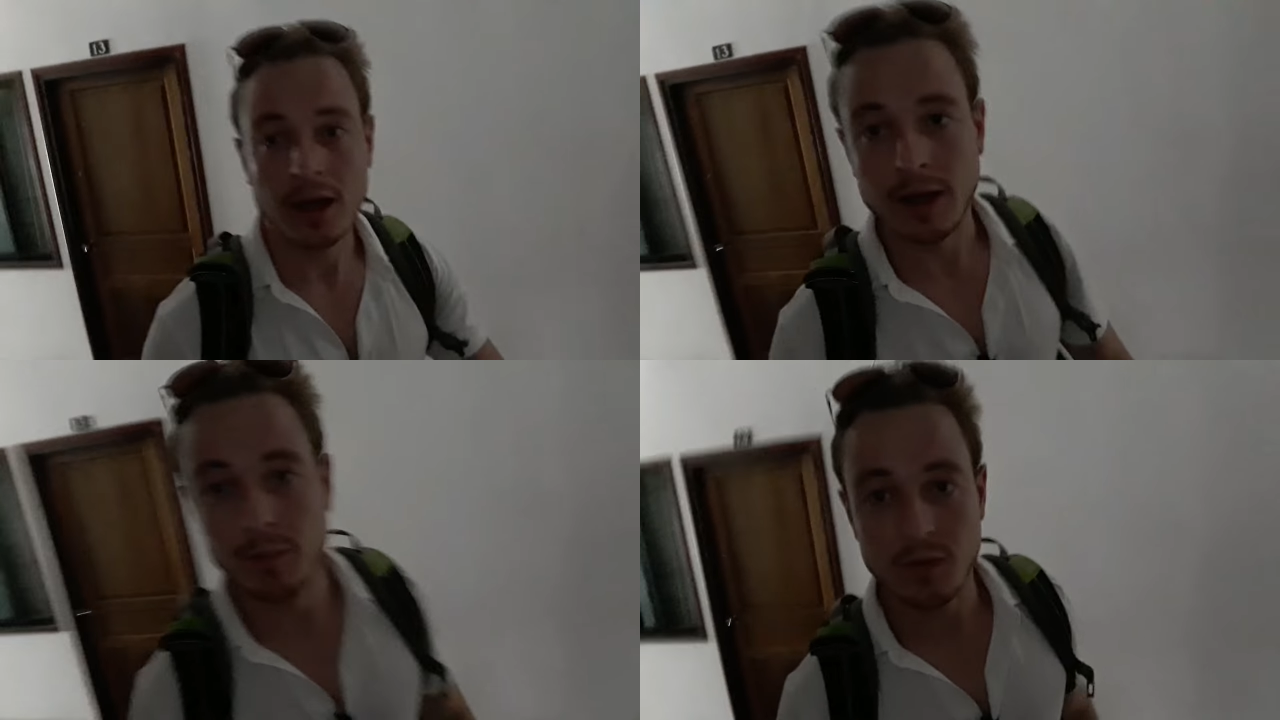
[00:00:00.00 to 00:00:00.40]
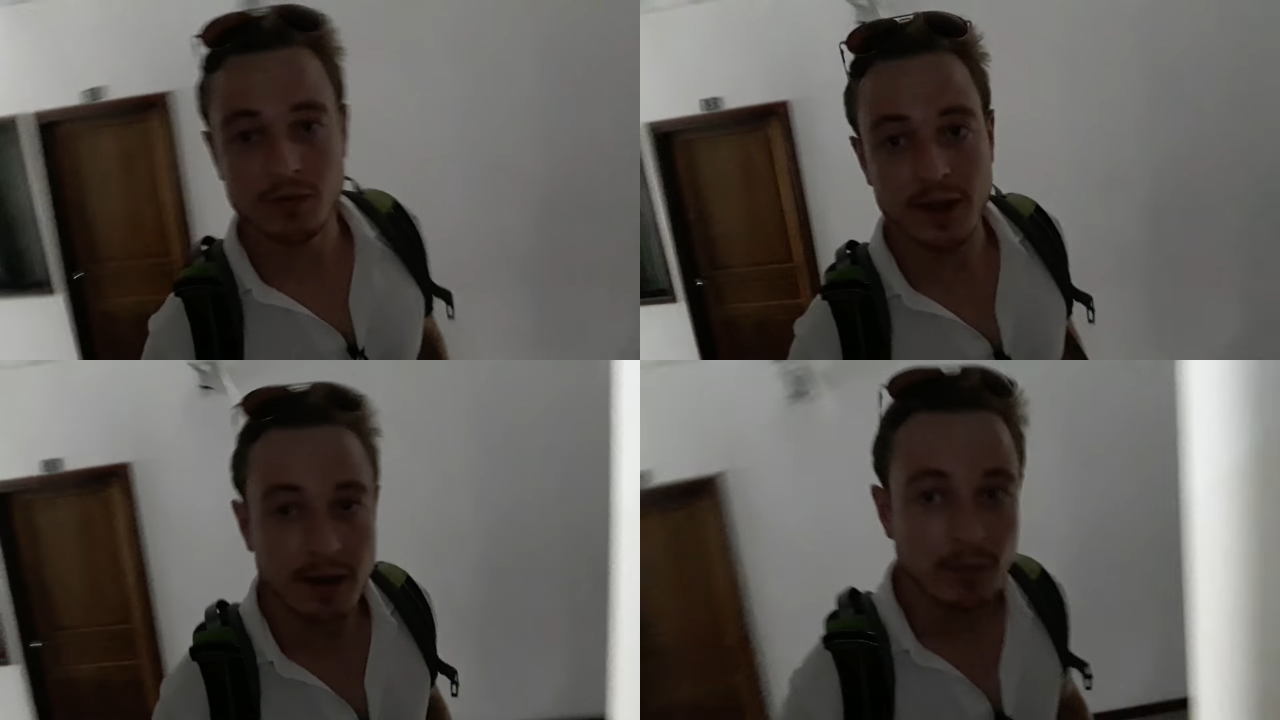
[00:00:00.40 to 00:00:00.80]
I
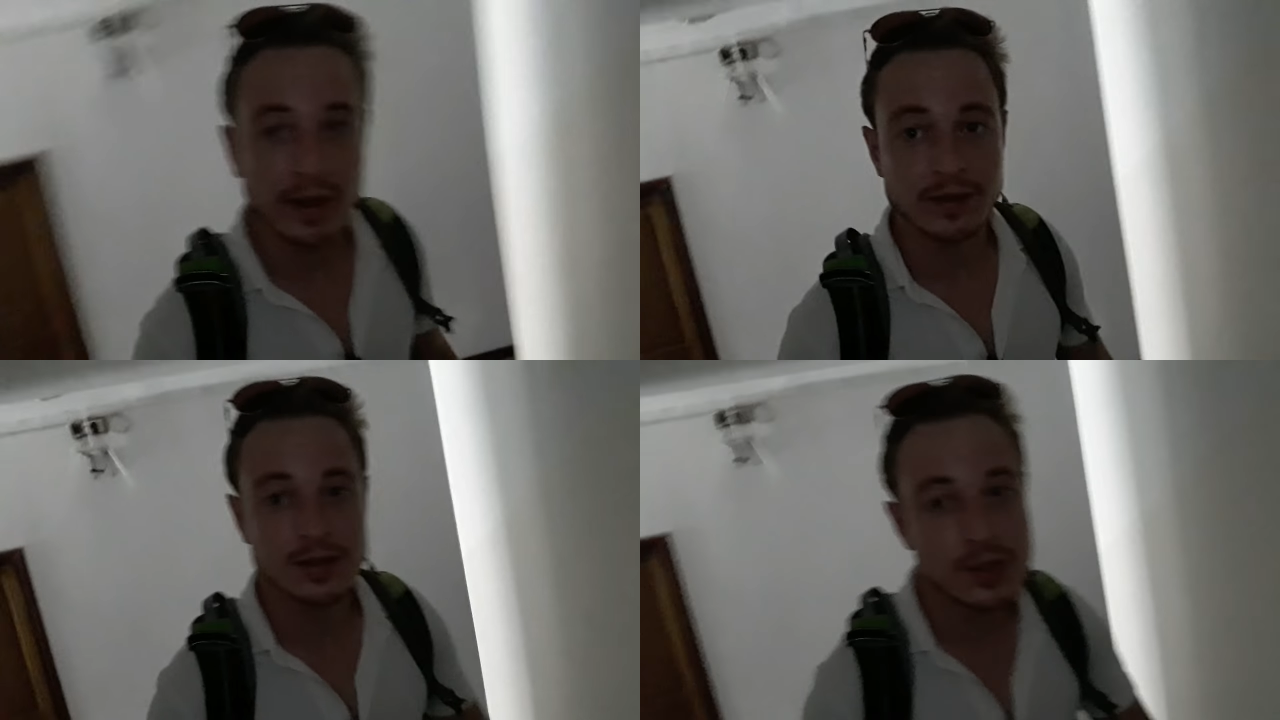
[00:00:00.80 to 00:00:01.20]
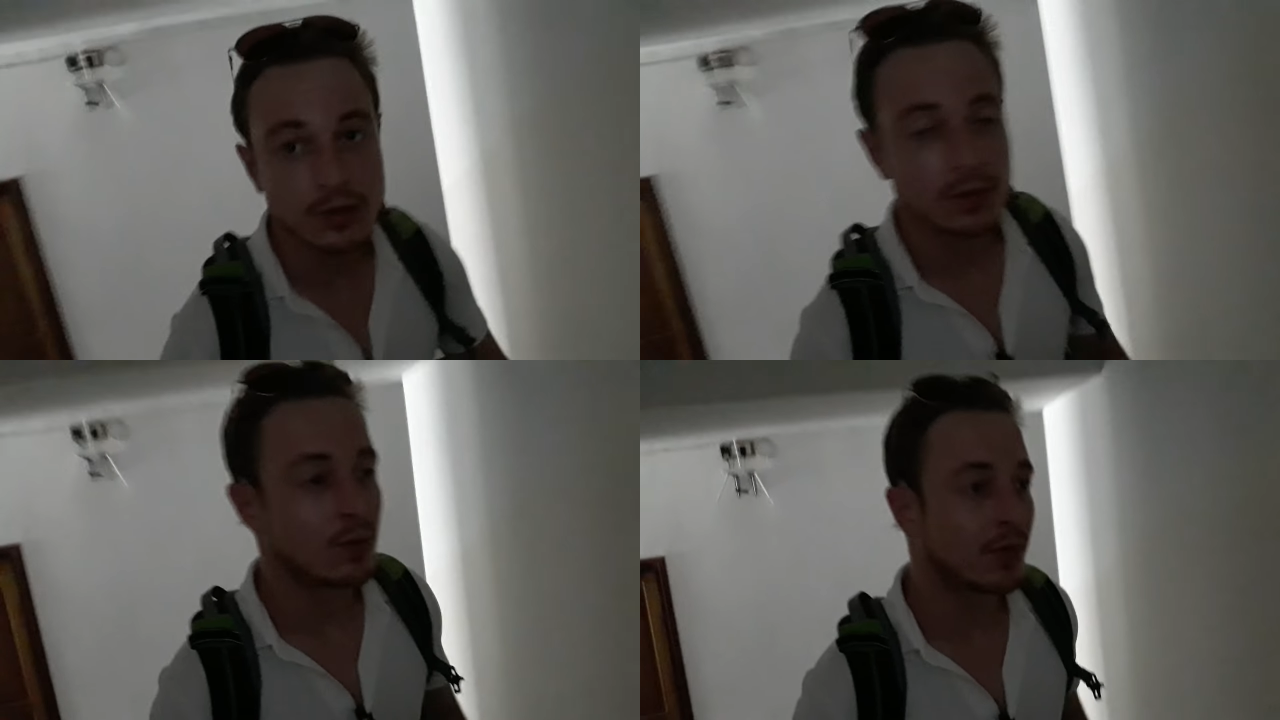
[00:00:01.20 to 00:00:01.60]
moved in about
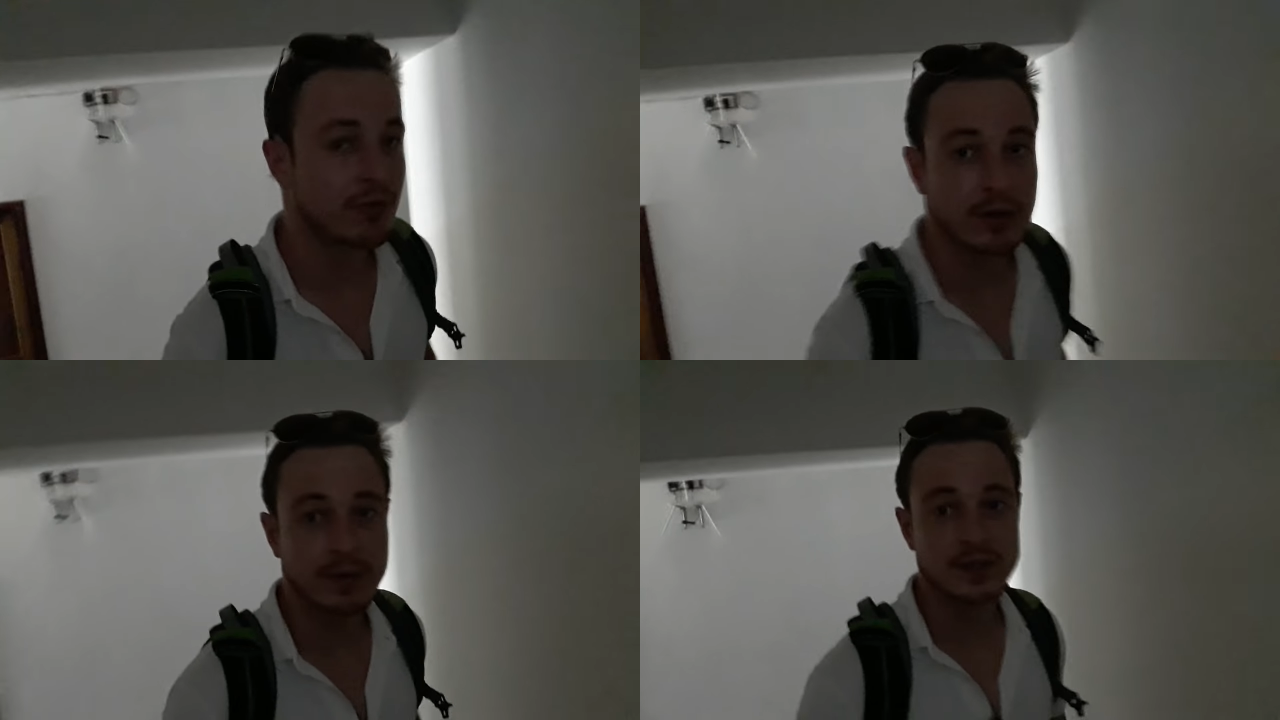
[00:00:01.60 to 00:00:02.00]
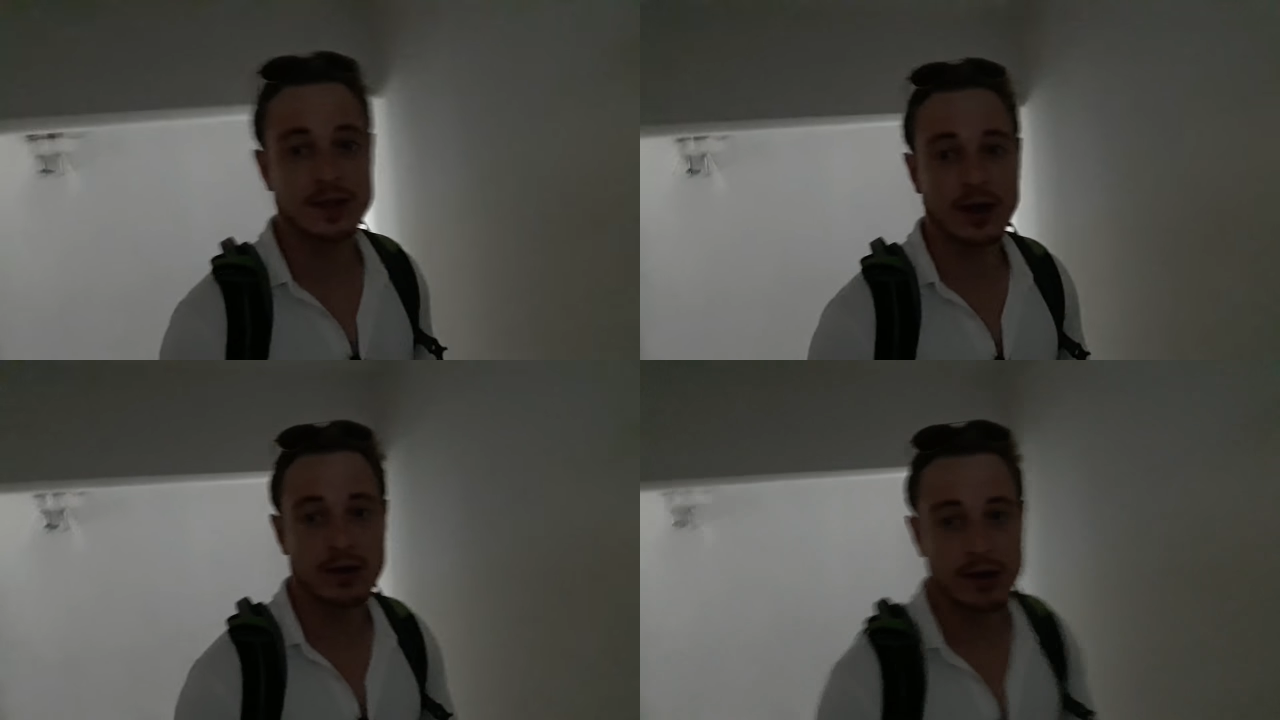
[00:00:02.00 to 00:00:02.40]
two or three weeks
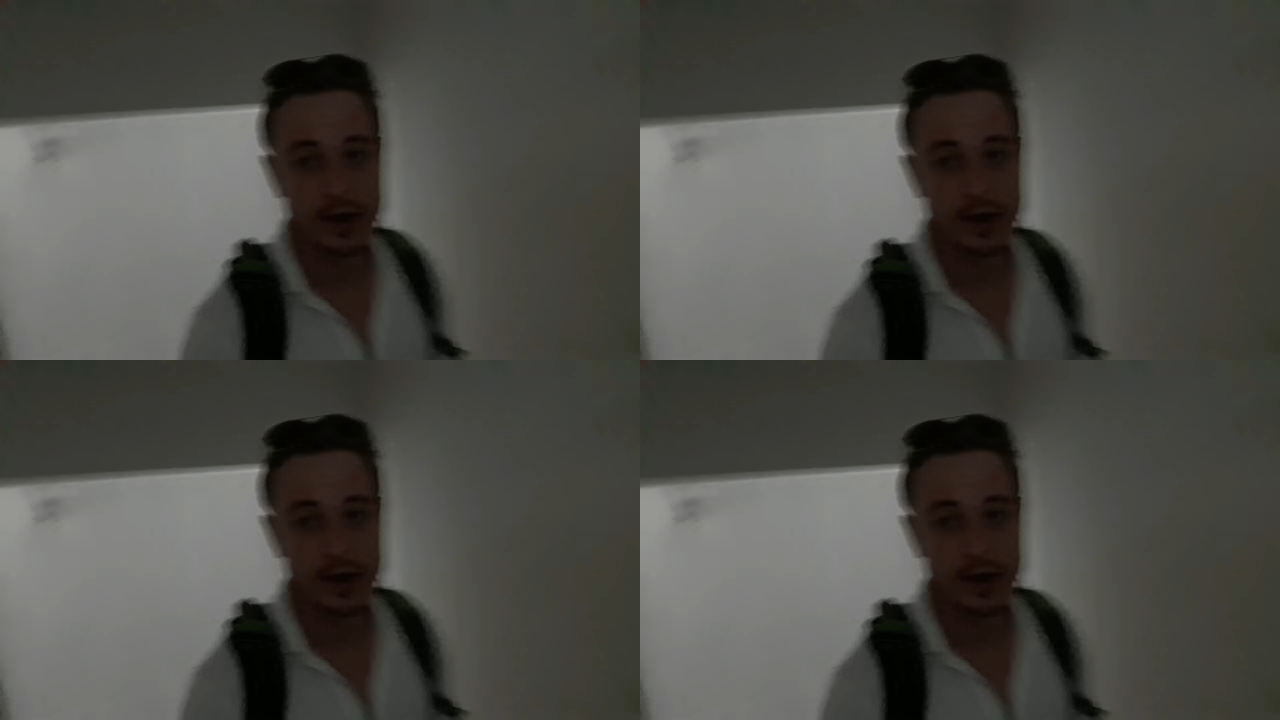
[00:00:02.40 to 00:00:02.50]
ago,